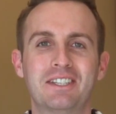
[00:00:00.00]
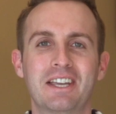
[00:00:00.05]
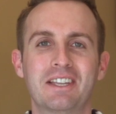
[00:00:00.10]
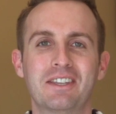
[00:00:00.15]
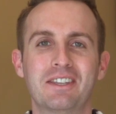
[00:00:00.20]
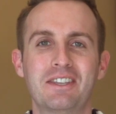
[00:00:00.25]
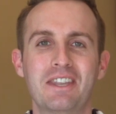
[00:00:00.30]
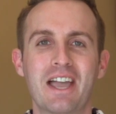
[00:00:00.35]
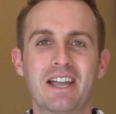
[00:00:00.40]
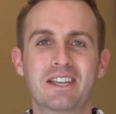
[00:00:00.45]
and
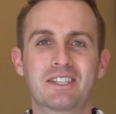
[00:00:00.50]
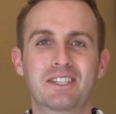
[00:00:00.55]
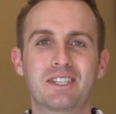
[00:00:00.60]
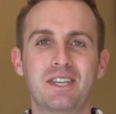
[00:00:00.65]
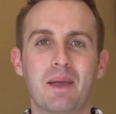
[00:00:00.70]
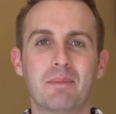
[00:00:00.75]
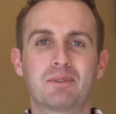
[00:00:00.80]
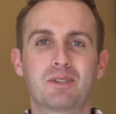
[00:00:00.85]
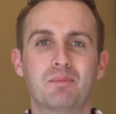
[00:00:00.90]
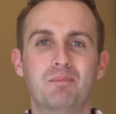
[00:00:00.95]
take the next
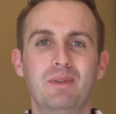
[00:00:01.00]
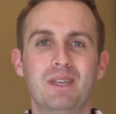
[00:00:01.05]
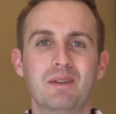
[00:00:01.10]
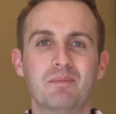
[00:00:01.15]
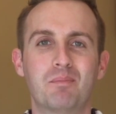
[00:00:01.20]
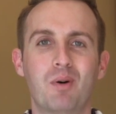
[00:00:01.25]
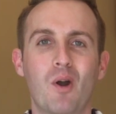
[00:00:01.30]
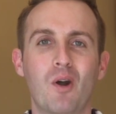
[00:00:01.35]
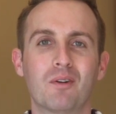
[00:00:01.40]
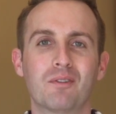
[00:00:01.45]
steps of being
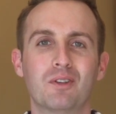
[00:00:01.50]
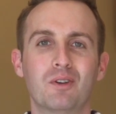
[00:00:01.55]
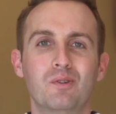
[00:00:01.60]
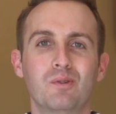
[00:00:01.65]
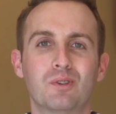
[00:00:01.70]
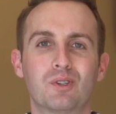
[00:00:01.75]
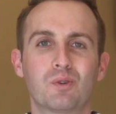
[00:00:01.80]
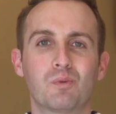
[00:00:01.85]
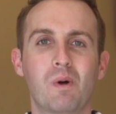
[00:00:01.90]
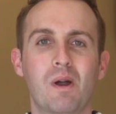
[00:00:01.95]
a part of the
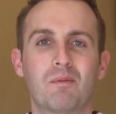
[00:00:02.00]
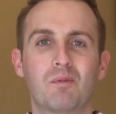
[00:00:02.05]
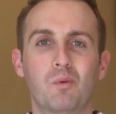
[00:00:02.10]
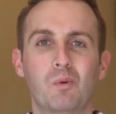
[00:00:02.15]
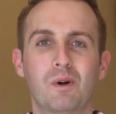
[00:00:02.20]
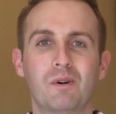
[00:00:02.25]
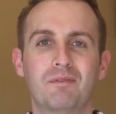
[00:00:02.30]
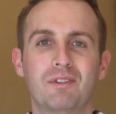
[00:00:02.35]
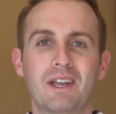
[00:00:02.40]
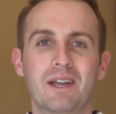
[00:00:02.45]
Whosoever
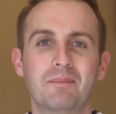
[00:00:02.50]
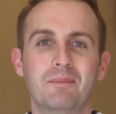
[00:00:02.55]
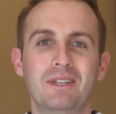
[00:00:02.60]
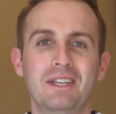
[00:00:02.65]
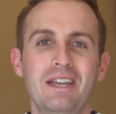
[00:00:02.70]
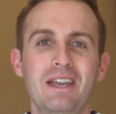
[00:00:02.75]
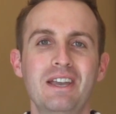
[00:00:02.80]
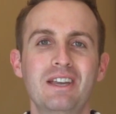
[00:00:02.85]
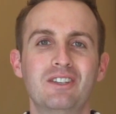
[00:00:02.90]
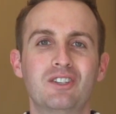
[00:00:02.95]
Will
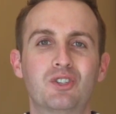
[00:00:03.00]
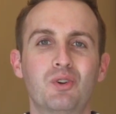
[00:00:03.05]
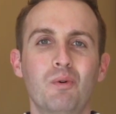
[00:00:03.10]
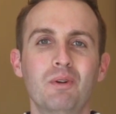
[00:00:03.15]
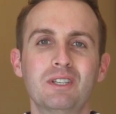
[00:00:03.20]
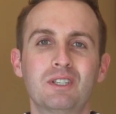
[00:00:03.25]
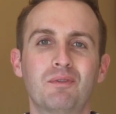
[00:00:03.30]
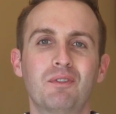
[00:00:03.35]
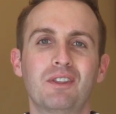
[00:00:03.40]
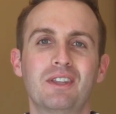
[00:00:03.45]
family,
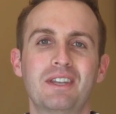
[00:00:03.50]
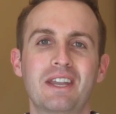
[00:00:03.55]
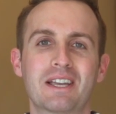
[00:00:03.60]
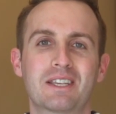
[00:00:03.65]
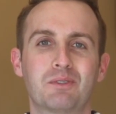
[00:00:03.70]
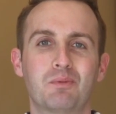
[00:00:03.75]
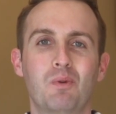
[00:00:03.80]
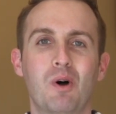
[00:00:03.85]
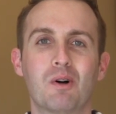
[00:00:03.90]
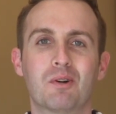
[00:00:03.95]
join us for the
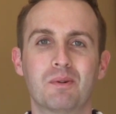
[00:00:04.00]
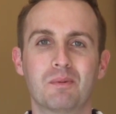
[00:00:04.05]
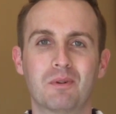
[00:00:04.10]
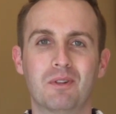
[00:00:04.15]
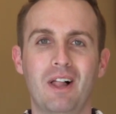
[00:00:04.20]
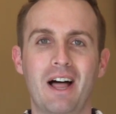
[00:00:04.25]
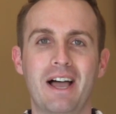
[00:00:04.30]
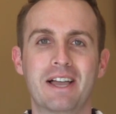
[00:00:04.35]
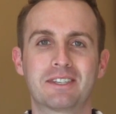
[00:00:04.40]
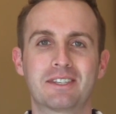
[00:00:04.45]
next welcome
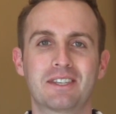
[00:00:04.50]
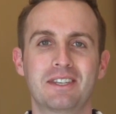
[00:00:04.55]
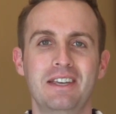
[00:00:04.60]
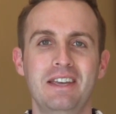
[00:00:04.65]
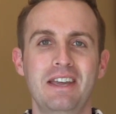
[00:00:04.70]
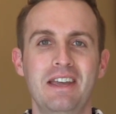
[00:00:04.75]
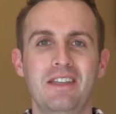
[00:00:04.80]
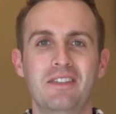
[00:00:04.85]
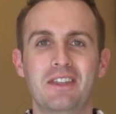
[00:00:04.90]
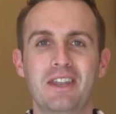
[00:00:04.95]
class.
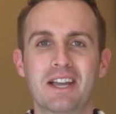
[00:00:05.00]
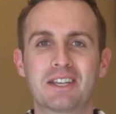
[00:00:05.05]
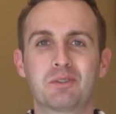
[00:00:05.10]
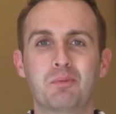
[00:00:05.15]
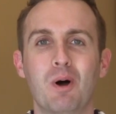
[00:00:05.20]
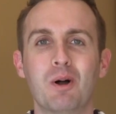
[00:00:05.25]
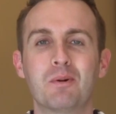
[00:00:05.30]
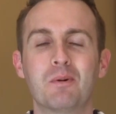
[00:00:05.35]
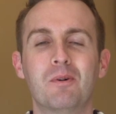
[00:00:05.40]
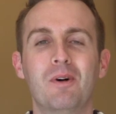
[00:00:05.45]
The
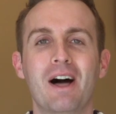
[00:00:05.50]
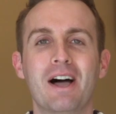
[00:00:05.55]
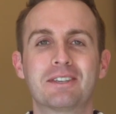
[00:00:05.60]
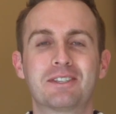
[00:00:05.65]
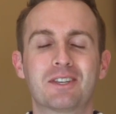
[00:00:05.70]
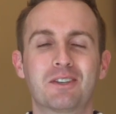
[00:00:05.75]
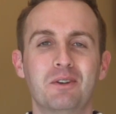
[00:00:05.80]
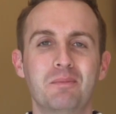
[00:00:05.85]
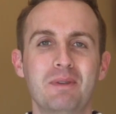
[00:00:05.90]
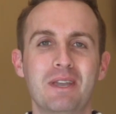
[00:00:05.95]
next welcome
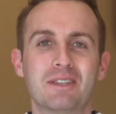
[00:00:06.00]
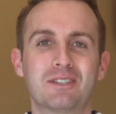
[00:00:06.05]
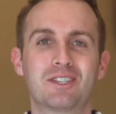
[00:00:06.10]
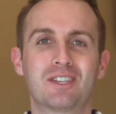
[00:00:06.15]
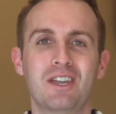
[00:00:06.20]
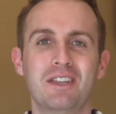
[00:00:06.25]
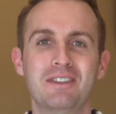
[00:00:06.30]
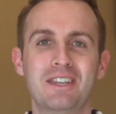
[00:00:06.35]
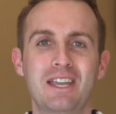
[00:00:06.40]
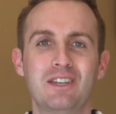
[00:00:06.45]
class is going to be on
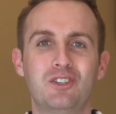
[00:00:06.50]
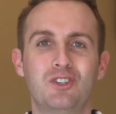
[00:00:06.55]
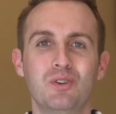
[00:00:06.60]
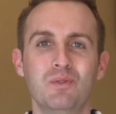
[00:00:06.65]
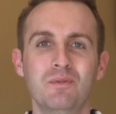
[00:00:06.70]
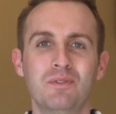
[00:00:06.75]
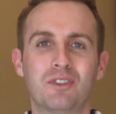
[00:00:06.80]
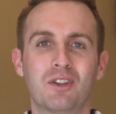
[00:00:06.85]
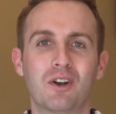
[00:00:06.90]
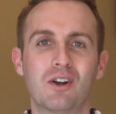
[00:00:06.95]
Sunday,
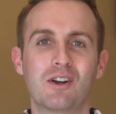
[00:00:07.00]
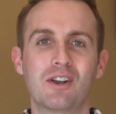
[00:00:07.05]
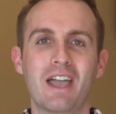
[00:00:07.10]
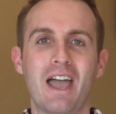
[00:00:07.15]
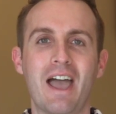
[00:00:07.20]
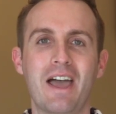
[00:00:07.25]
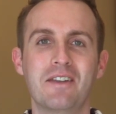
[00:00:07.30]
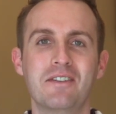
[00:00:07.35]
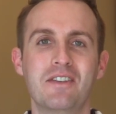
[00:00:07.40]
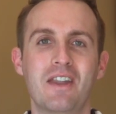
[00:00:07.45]
June
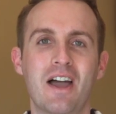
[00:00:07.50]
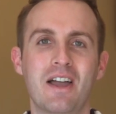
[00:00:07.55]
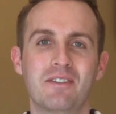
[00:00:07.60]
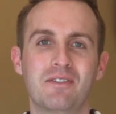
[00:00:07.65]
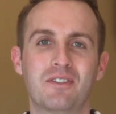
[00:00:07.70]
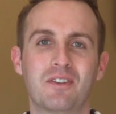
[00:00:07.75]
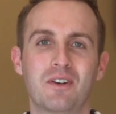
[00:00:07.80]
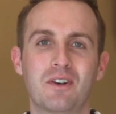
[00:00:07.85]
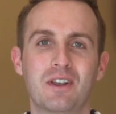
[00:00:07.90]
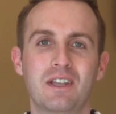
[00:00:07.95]
3rd at
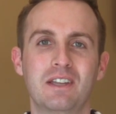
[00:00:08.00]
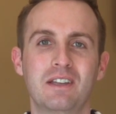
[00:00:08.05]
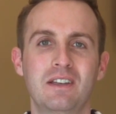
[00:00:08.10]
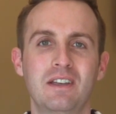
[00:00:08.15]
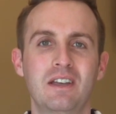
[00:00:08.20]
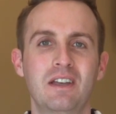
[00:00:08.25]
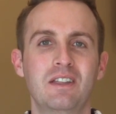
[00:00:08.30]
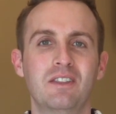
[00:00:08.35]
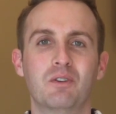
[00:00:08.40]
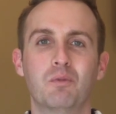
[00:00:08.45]
9.30.
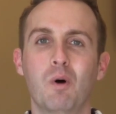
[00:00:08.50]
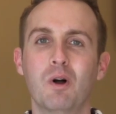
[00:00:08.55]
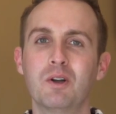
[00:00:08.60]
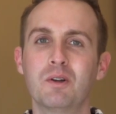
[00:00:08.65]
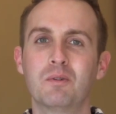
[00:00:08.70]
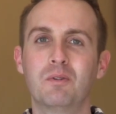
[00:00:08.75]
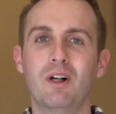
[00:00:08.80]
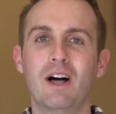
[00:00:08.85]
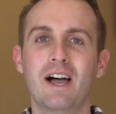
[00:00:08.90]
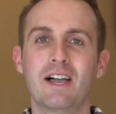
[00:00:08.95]
The
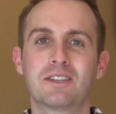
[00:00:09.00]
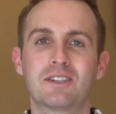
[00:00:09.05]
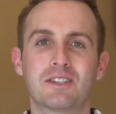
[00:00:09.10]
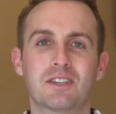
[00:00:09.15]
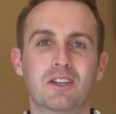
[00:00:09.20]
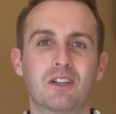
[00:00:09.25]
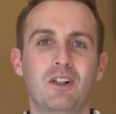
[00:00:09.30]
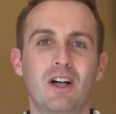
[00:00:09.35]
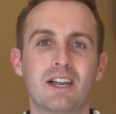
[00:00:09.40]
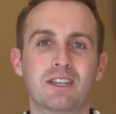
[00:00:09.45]
welcome class
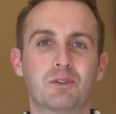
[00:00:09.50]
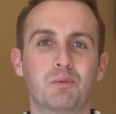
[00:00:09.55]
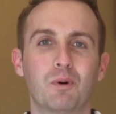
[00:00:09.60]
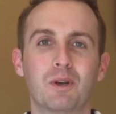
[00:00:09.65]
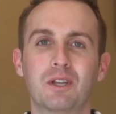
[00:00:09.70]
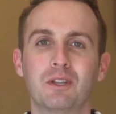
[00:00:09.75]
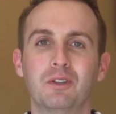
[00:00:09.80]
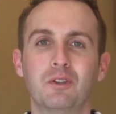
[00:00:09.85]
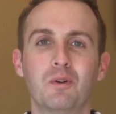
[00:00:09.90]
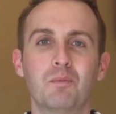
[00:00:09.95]
is a class
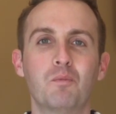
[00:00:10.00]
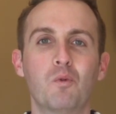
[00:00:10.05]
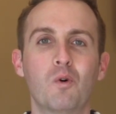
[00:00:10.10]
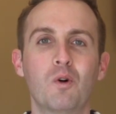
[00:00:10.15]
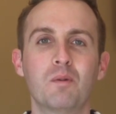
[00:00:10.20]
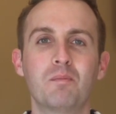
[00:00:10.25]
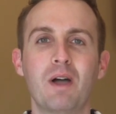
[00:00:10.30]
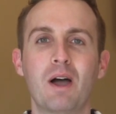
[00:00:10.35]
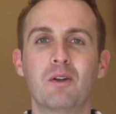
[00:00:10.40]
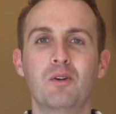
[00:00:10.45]
where you can learn
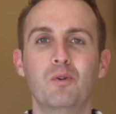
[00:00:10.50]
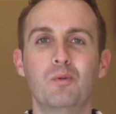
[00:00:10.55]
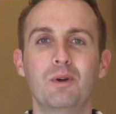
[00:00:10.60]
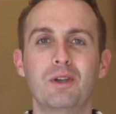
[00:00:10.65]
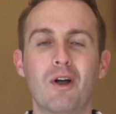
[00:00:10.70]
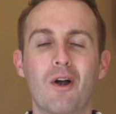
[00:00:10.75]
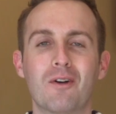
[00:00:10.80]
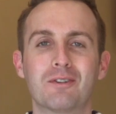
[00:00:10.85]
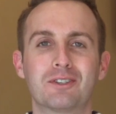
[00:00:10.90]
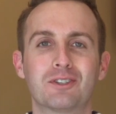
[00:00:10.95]
more about who
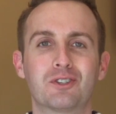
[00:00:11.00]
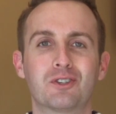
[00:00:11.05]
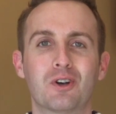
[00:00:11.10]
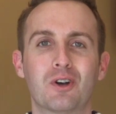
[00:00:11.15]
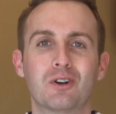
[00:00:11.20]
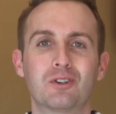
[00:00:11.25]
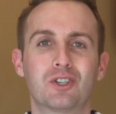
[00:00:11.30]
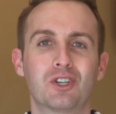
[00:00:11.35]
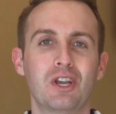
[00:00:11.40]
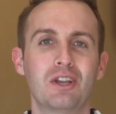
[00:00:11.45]
we are as a
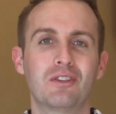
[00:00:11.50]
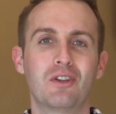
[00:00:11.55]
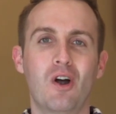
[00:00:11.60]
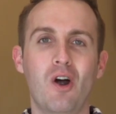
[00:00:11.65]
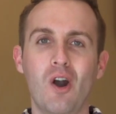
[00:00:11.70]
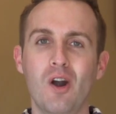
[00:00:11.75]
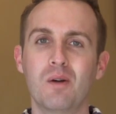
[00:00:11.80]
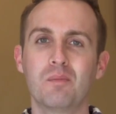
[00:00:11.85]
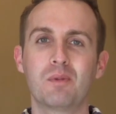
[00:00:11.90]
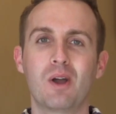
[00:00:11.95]
church, the
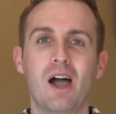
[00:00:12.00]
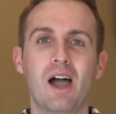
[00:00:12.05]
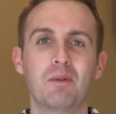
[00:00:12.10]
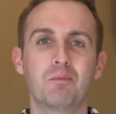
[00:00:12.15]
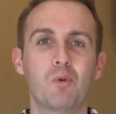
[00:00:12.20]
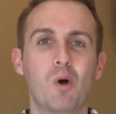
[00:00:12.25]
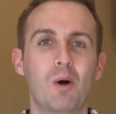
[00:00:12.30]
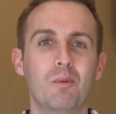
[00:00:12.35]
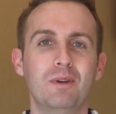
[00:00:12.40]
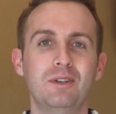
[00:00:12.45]
heart
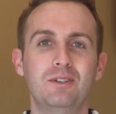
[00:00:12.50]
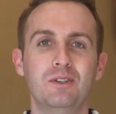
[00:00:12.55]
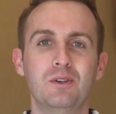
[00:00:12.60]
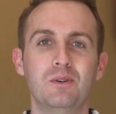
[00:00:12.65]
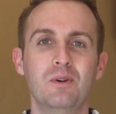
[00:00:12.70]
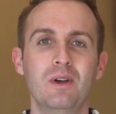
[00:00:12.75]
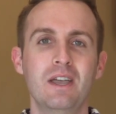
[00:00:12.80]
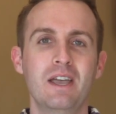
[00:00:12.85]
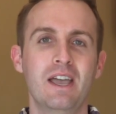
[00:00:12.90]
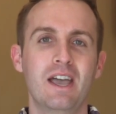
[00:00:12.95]
behind what we
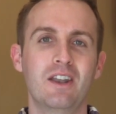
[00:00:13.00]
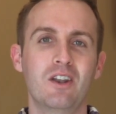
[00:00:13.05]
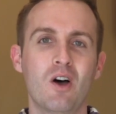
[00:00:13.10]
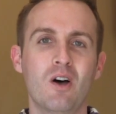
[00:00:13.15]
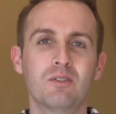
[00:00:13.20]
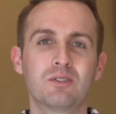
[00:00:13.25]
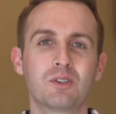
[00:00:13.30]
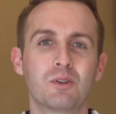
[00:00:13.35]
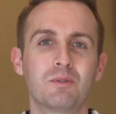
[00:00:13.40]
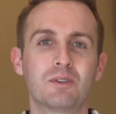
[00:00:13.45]
do, and
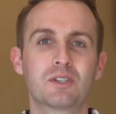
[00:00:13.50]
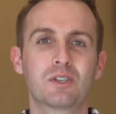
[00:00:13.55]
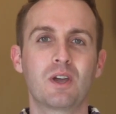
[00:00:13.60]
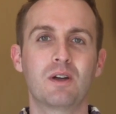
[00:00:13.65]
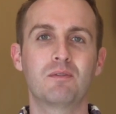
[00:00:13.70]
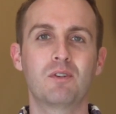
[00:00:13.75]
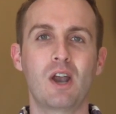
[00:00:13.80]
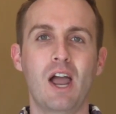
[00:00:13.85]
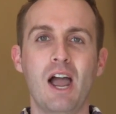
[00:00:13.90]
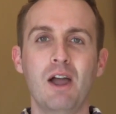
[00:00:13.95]
also
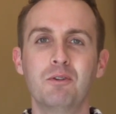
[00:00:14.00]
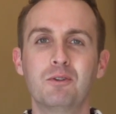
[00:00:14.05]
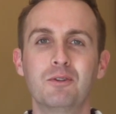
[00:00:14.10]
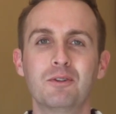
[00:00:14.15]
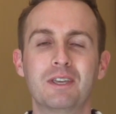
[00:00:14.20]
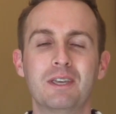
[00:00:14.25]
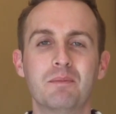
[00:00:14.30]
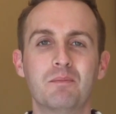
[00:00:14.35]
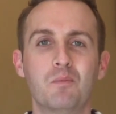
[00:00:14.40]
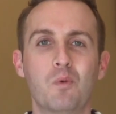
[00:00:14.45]
discover how you
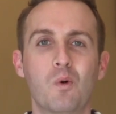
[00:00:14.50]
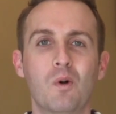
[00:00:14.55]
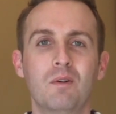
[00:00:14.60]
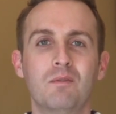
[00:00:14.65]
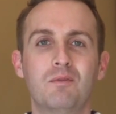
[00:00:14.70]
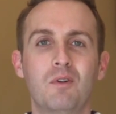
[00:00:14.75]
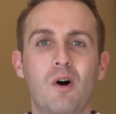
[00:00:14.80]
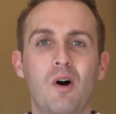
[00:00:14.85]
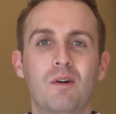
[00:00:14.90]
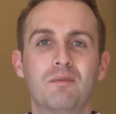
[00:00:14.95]
can get more
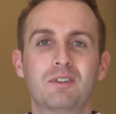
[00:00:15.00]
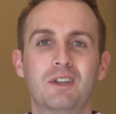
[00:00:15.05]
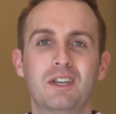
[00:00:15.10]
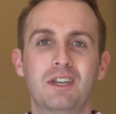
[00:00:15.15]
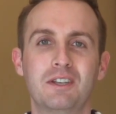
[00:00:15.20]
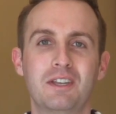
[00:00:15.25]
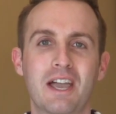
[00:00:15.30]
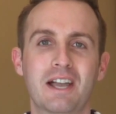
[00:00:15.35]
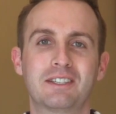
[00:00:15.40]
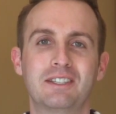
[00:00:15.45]
involved and
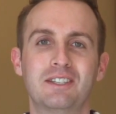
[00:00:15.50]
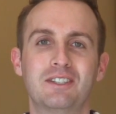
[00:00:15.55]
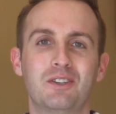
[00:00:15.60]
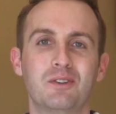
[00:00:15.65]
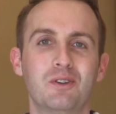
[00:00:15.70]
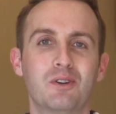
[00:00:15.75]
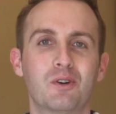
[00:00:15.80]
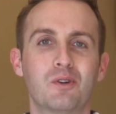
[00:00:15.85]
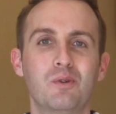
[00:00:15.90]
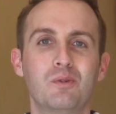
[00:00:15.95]
connected
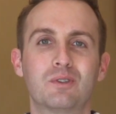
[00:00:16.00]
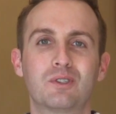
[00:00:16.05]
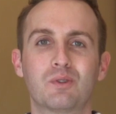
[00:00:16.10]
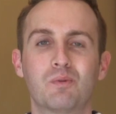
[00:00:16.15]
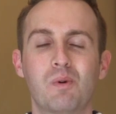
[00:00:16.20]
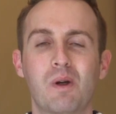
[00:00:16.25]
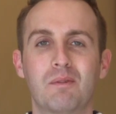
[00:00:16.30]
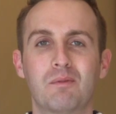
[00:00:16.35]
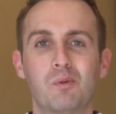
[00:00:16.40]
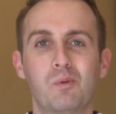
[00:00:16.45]
to your
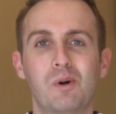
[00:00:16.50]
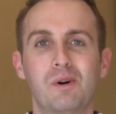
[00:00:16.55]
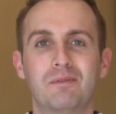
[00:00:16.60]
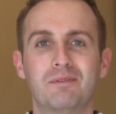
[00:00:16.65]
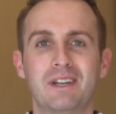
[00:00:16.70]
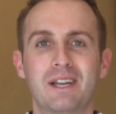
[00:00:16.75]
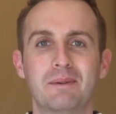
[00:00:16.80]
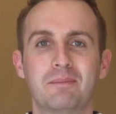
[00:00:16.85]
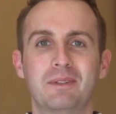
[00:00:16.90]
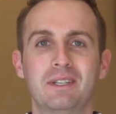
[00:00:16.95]
Whosoever Will
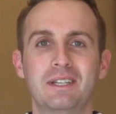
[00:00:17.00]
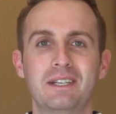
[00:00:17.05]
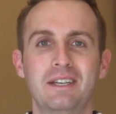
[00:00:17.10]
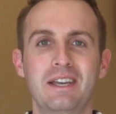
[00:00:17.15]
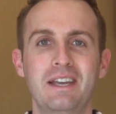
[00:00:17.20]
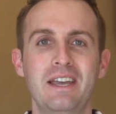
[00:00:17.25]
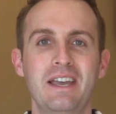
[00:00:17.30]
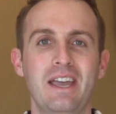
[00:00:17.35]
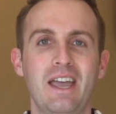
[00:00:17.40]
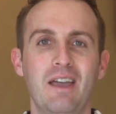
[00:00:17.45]
family.
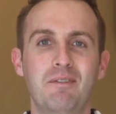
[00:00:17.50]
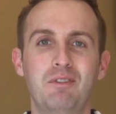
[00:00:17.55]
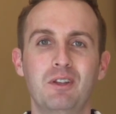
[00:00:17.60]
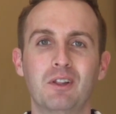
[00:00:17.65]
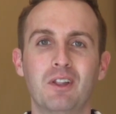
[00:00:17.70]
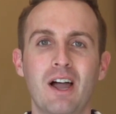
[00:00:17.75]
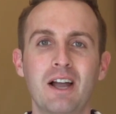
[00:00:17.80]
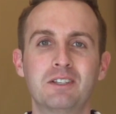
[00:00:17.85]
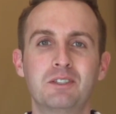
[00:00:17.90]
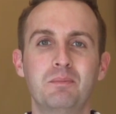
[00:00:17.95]
If
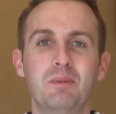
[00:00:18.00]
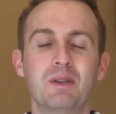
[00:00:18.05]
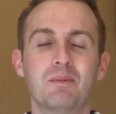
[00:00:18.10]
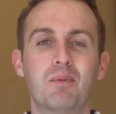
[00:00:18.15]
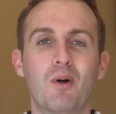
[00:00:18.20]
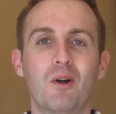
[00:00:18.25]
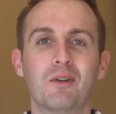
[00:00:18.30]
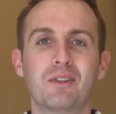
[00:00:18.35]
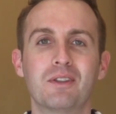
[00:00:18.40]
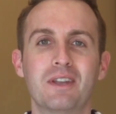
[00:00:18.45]
you'd like to be a
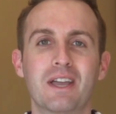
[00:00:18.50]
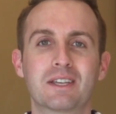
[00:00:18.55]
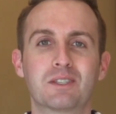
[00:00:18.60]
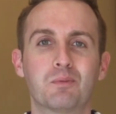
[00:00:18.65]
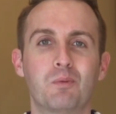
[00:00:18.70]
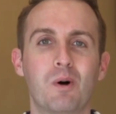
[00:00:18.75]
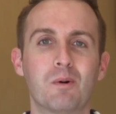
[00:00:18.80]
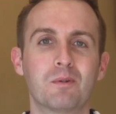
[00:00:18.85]
part of the next